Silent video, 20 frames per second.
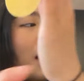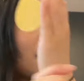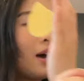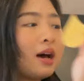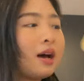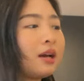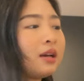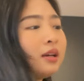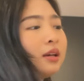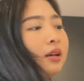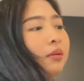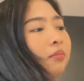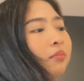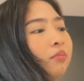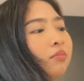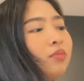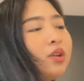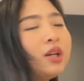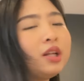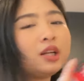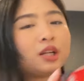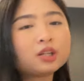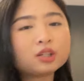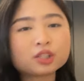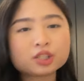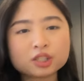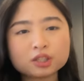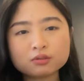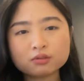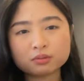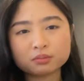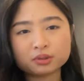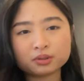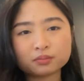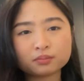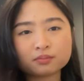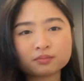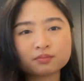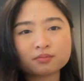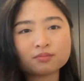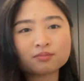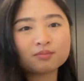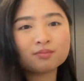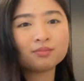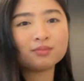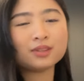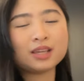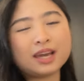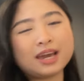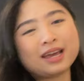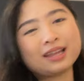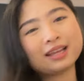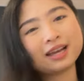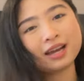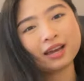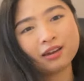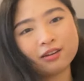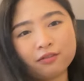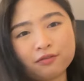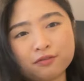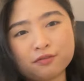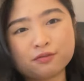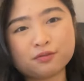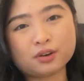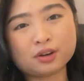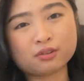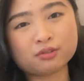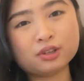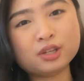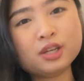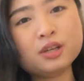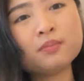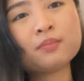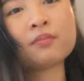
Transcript: I am in engineering and I have very